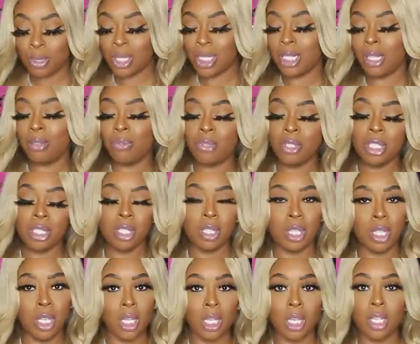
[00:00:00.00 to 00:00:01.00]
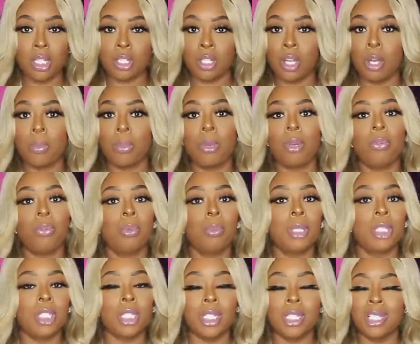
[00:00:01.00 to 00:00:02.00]
See if it's your thing. Because you know,
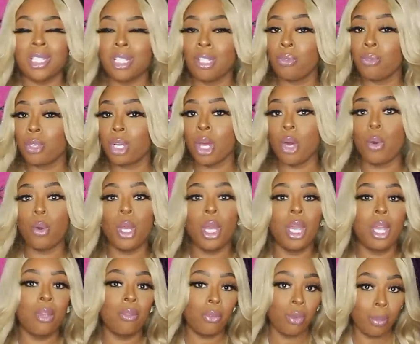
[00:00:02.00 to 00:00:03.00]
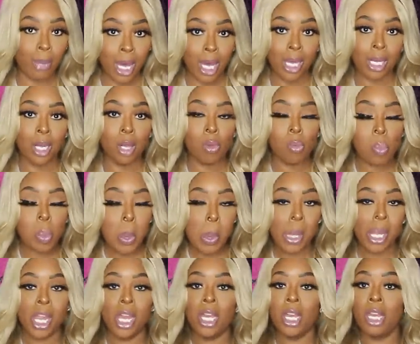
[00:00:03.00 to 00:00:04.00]
perfume is just different on everybody.
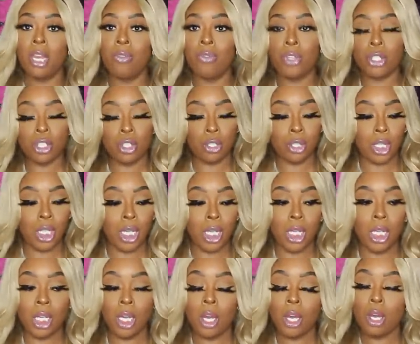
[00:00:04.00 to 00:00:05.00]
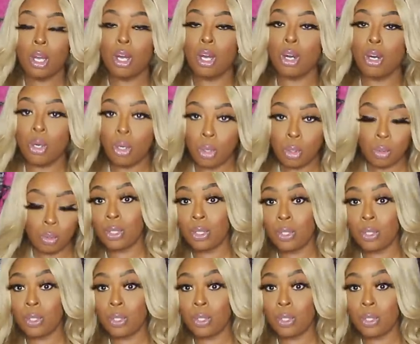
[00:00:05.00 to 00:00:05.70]
If it's your thing, cool.